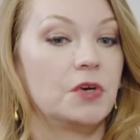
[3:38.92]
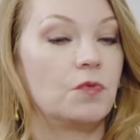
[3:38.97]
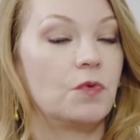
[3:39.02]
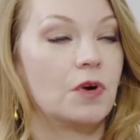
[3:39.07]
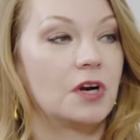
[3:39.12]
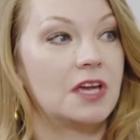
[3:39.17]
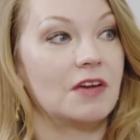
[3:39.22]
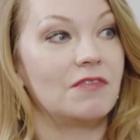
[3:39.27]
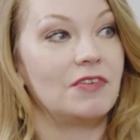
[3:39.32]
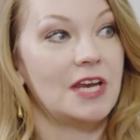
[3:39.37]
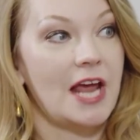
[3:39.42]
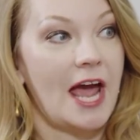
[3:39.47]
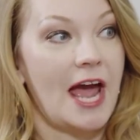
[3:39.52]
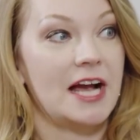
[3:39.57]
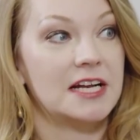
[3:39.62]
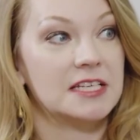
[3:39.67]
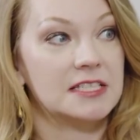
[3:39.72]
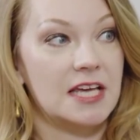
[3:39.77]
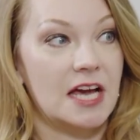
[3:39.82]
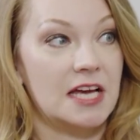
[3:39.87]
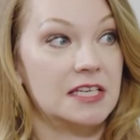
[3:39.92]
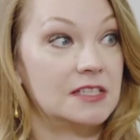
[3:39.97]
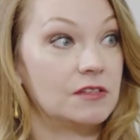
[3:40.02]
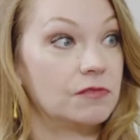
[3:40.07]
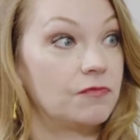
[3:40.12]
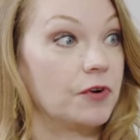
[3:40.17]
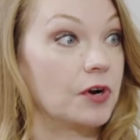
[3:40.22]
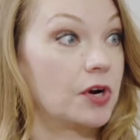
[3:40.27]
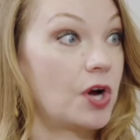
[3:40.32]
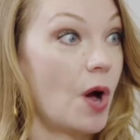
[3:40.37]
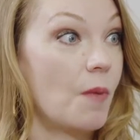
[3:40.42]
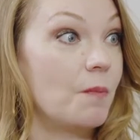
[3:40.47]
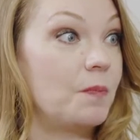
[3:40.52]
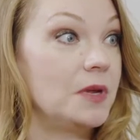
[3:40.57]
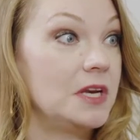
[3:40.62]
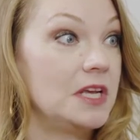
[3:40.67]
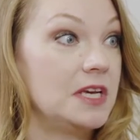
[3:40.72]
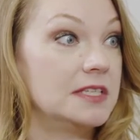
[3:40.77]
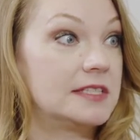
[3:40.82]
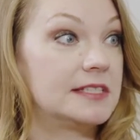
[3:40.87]
we're giving access for
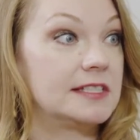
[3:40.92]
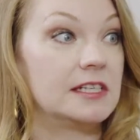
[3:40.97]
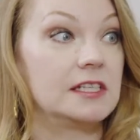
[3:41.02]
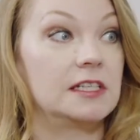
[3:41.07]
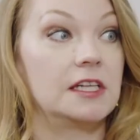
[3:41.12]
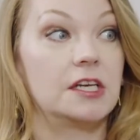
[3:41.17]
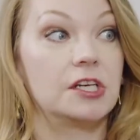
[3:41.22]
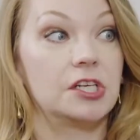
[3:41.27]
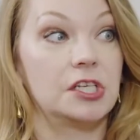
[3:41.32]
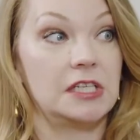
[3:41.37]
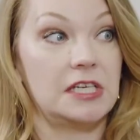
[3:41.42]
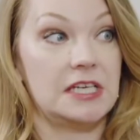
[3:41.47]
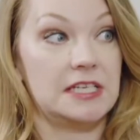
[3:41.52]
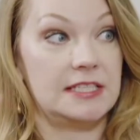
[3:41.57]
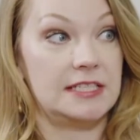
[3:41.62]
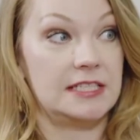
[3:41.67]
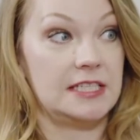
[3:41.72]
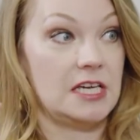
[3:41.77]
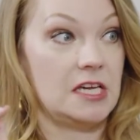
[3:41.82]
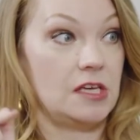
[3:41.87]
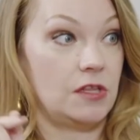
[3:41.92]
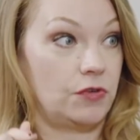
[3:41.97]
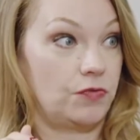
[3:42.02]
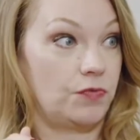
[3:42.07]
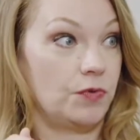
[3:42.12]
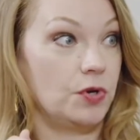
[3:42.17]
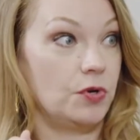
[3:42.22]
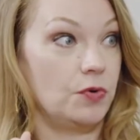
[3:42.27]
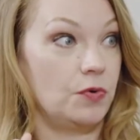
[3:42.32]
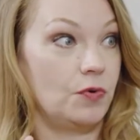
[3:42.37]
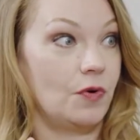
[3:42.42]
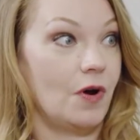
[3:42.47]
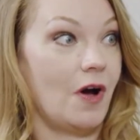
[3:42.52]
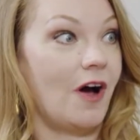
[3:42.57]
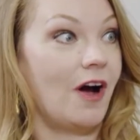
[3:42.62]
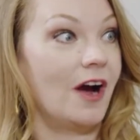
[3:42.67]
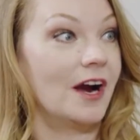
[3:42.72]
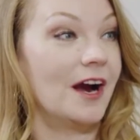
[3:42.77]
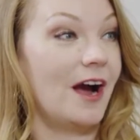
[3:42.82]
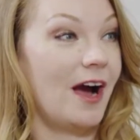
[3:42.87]
companies to literally see through
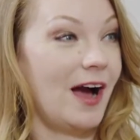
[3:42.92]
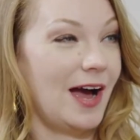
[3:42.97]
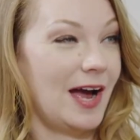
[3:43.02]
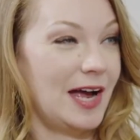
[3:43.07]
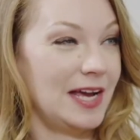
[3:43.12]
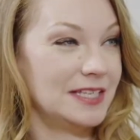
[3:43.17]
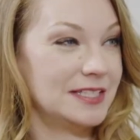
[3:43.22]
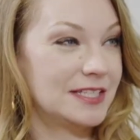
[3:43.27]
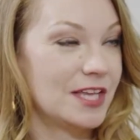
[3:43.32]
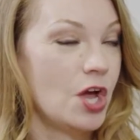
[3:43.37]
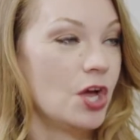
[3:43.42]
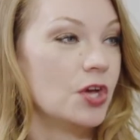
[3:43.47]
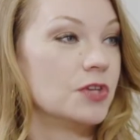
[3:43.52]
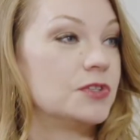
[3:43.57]
our eyes.